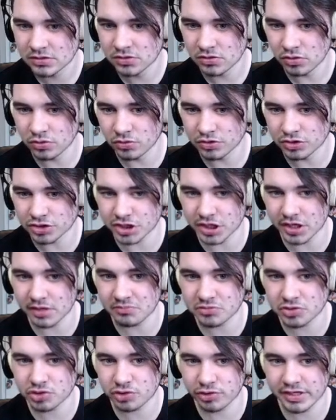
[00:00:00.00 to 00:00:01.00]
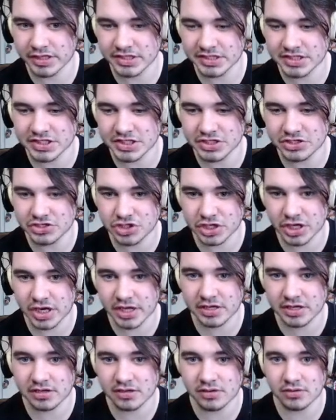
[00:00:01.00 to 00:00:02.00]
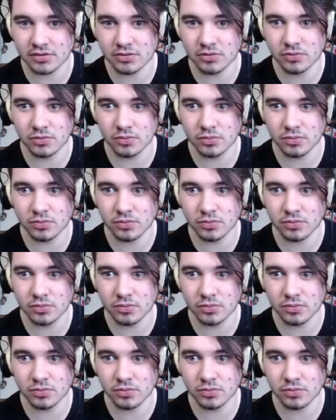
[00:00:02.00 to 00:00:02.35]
Hold the damn train, C J! Oh.